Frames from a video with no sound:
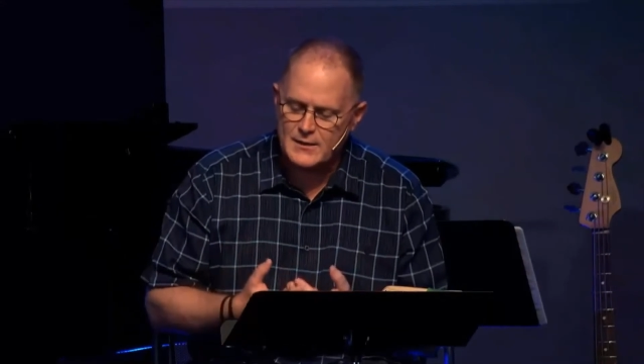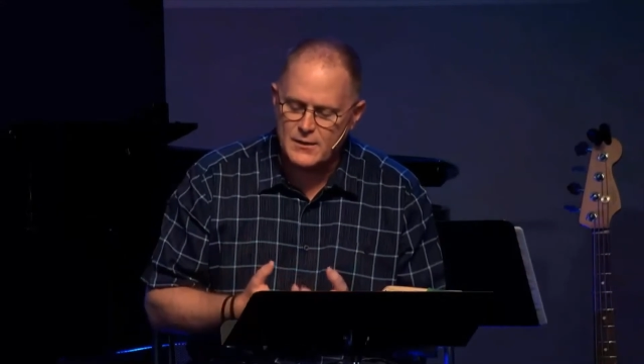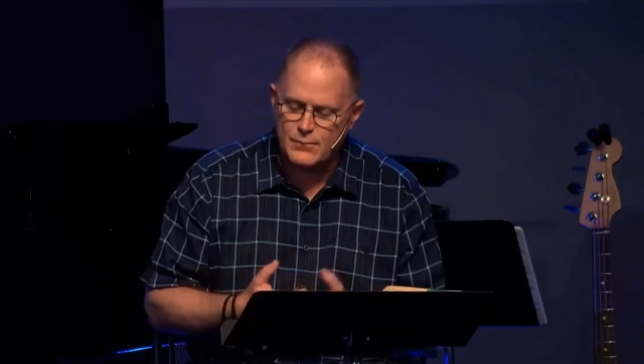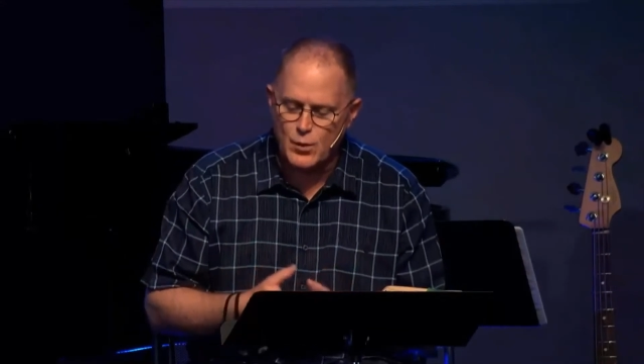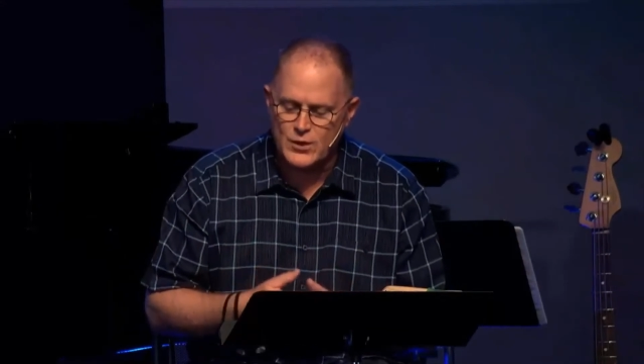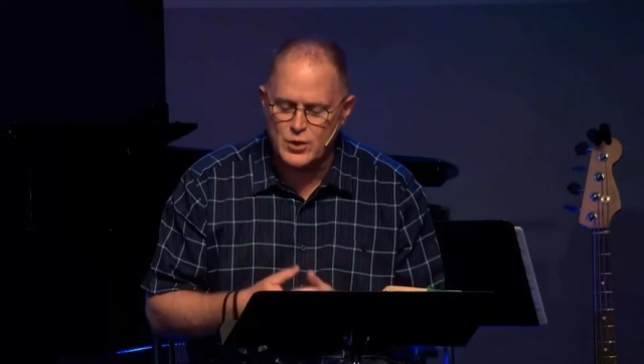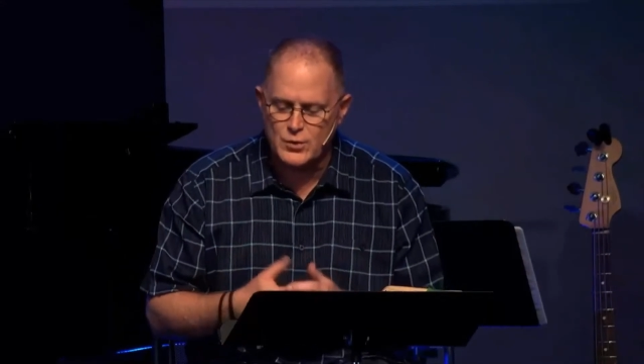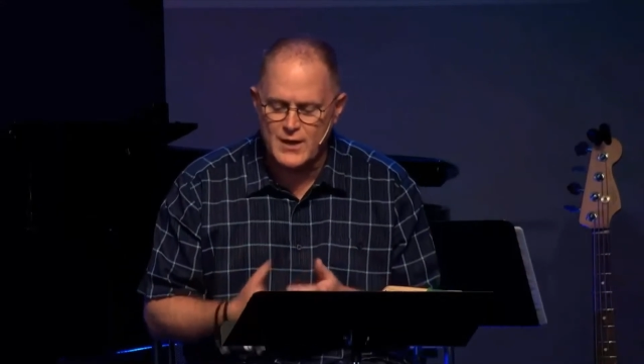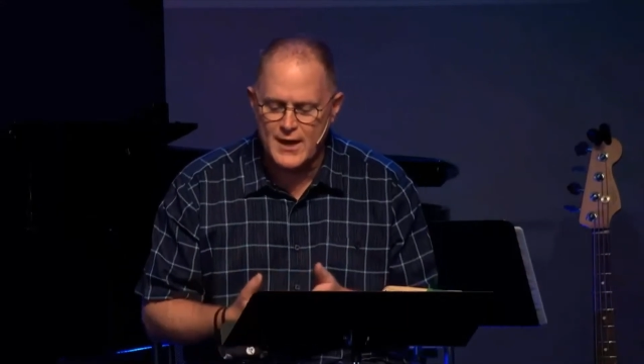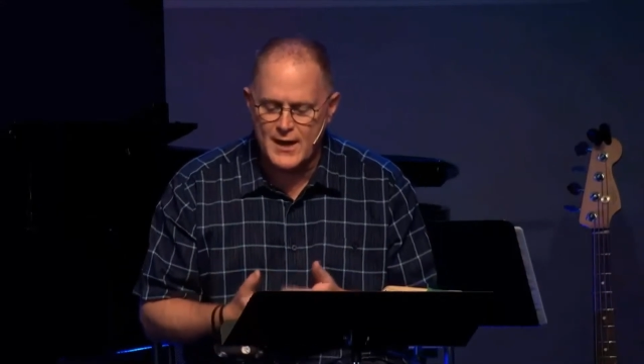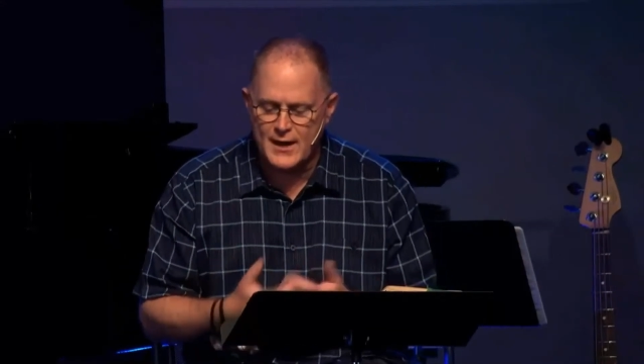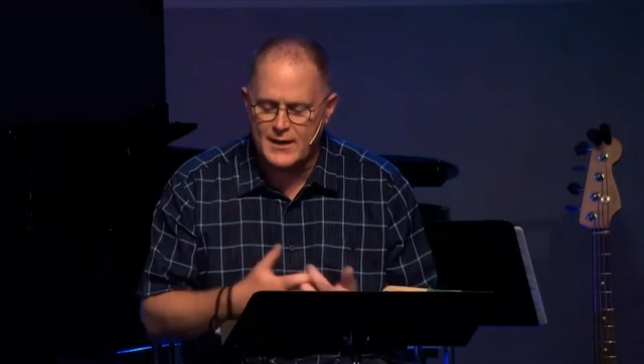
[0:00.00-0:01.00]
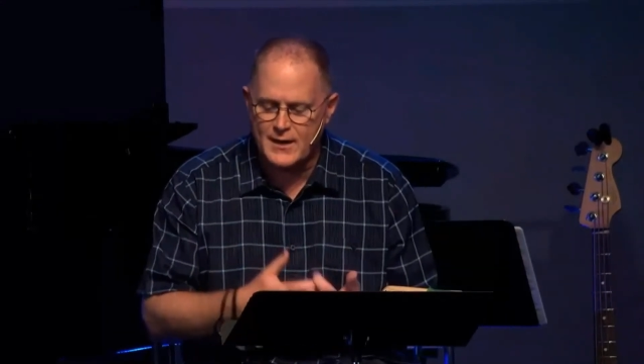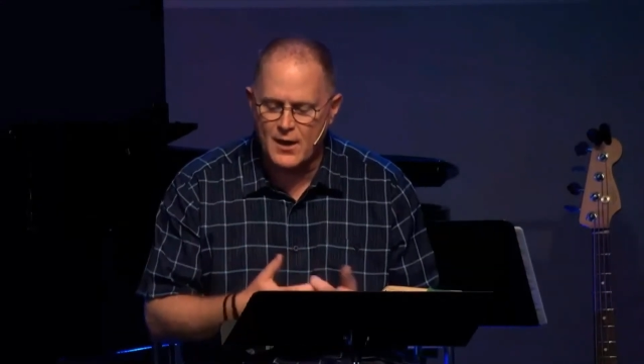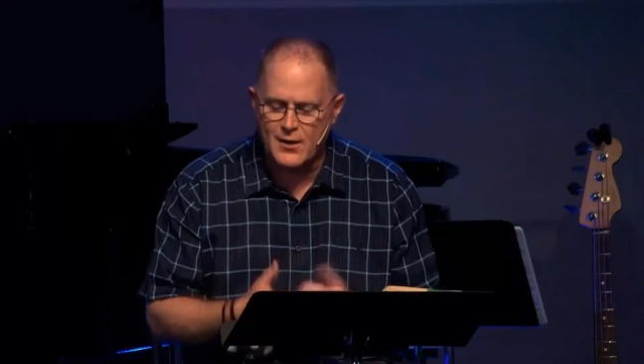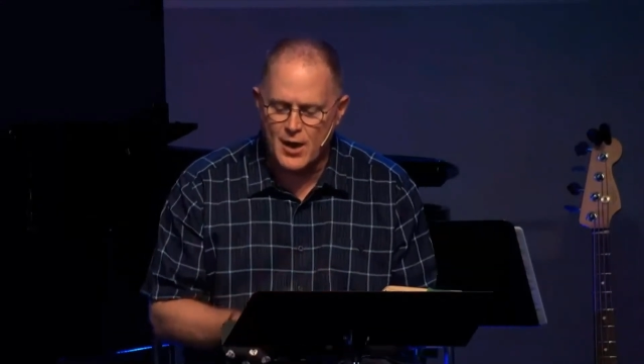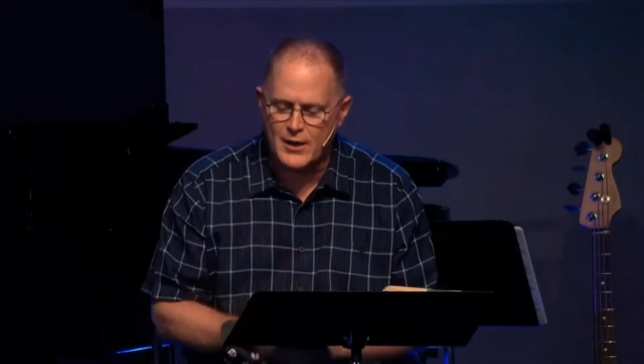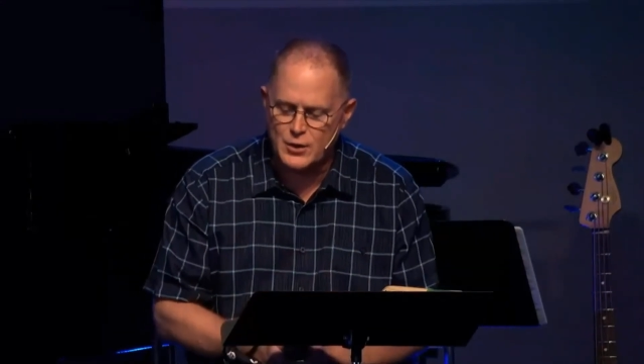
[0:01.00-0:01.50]
of what you can and
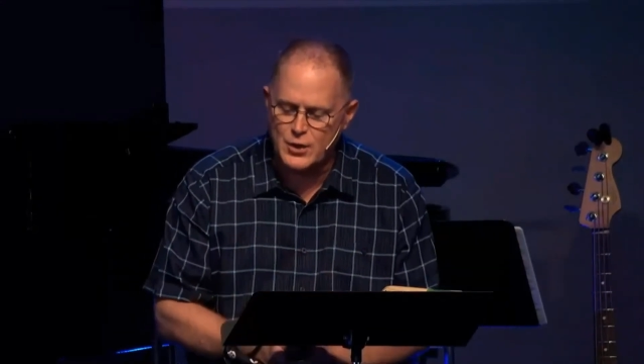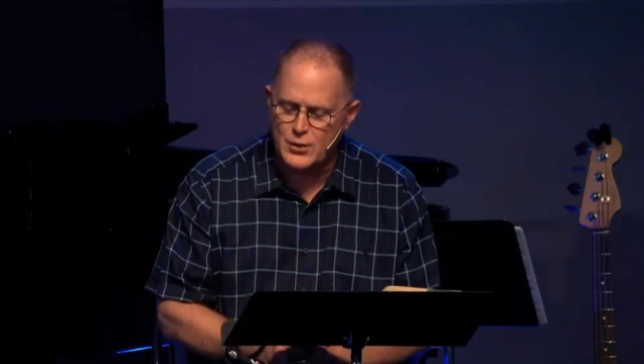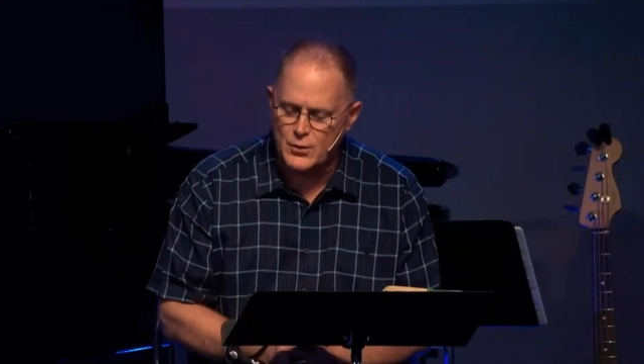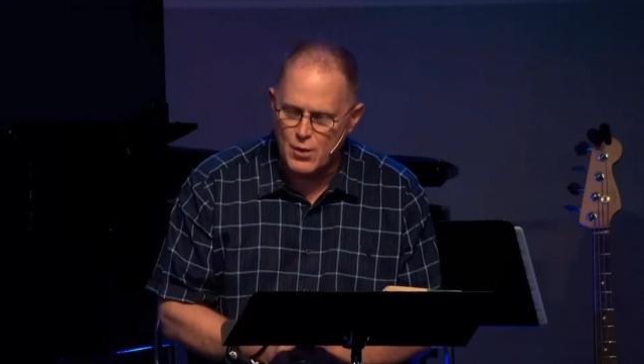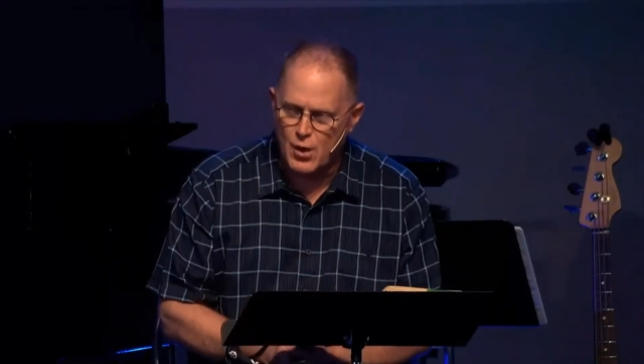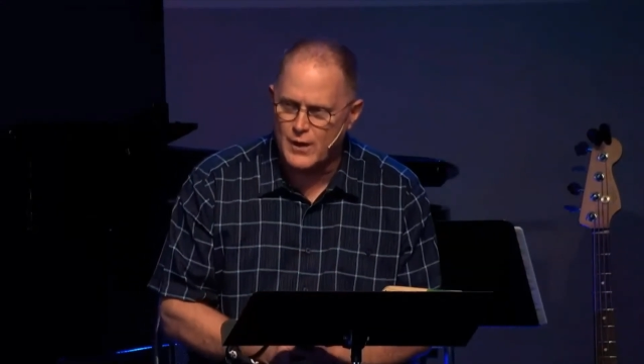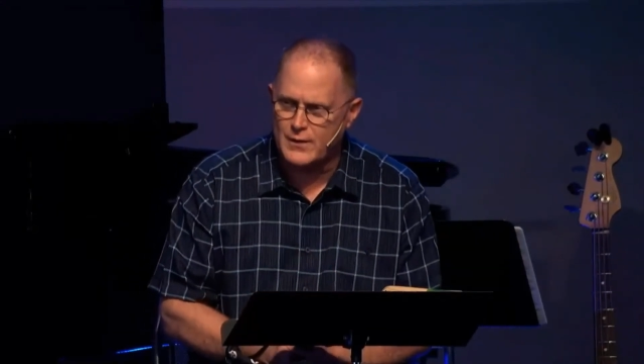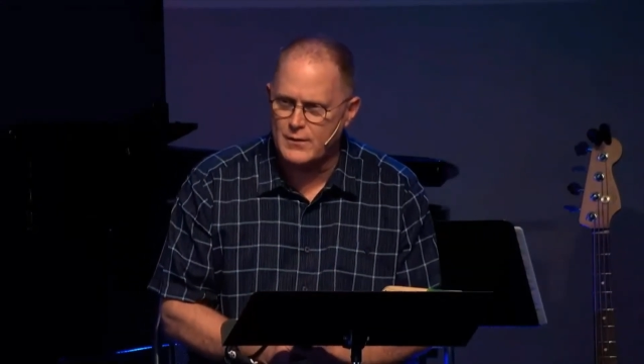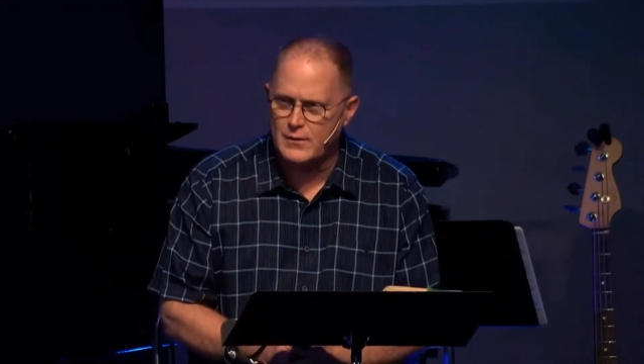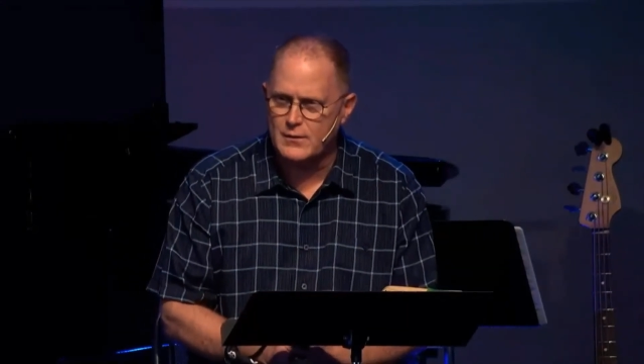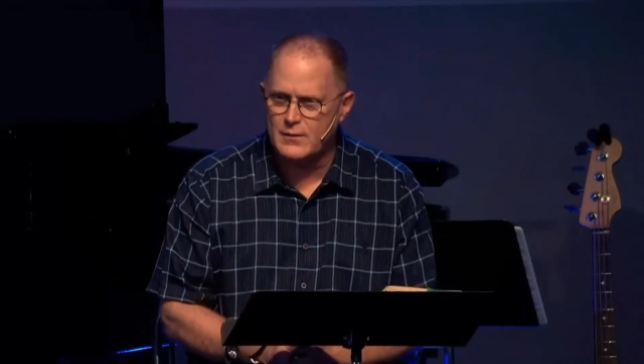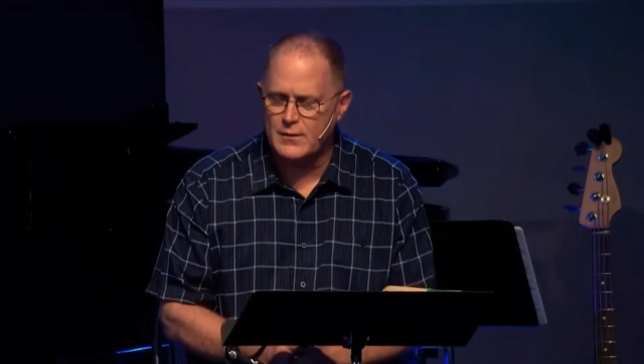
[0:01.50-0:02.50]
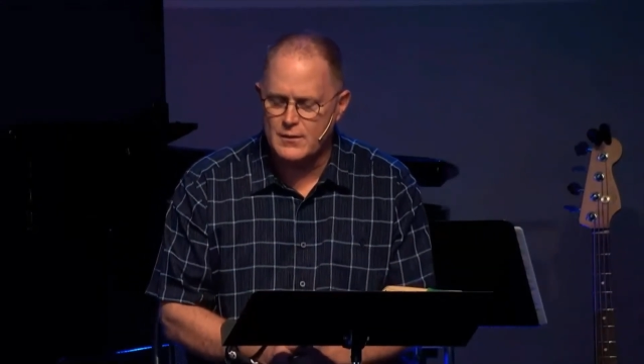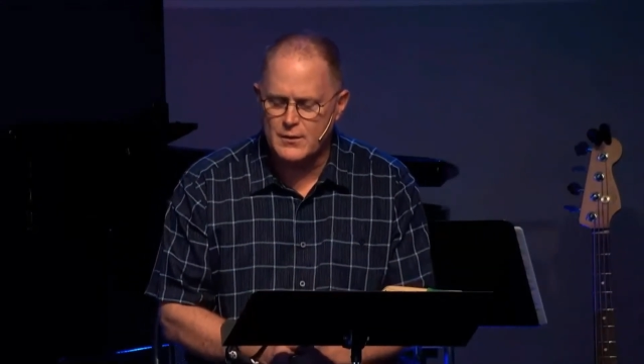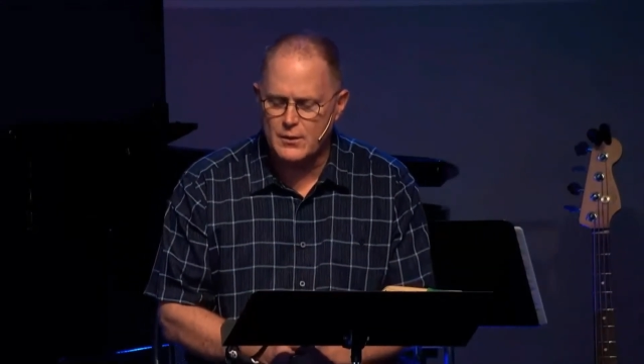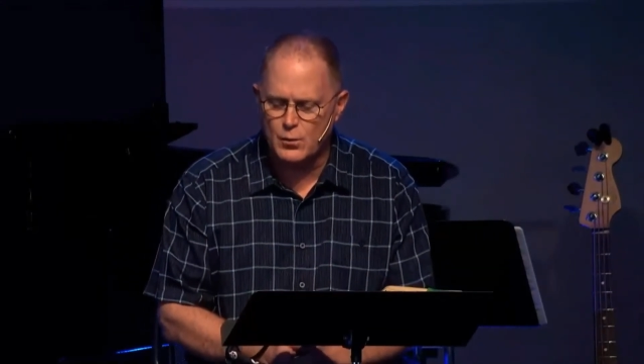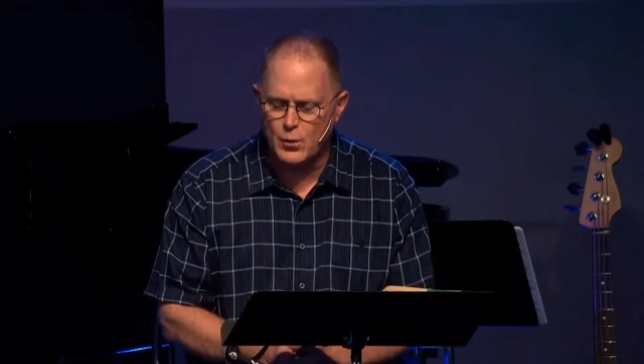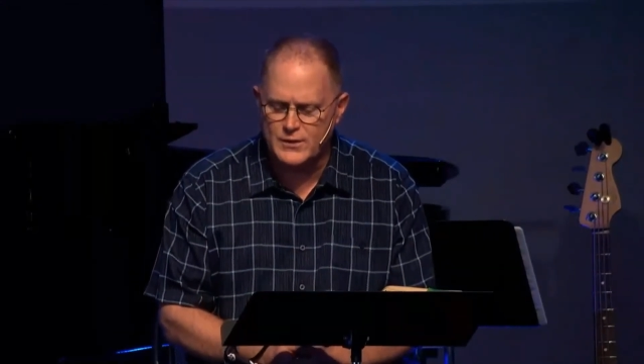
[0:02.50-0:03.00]
cannot do on
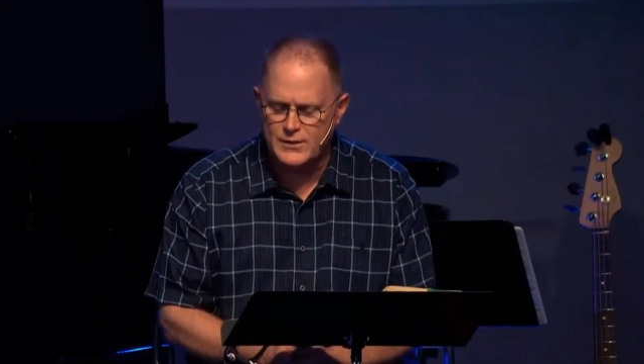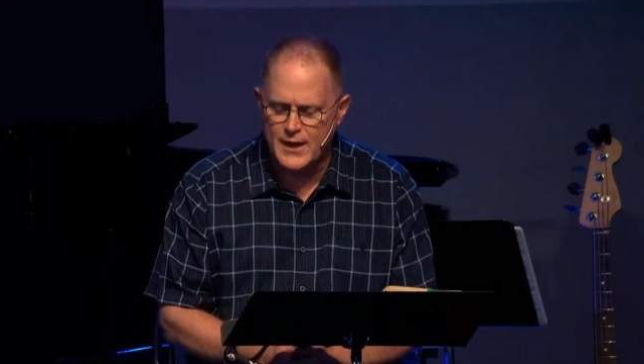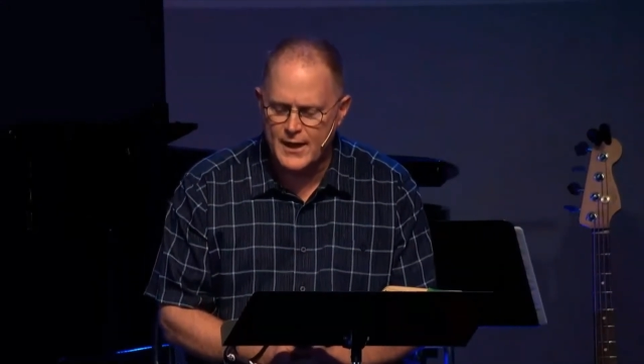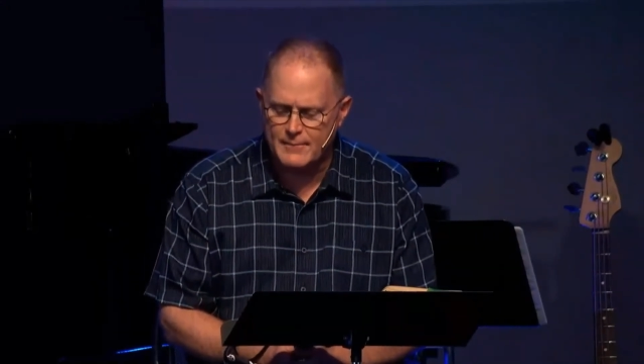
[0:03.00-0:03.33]
the Lord's Day.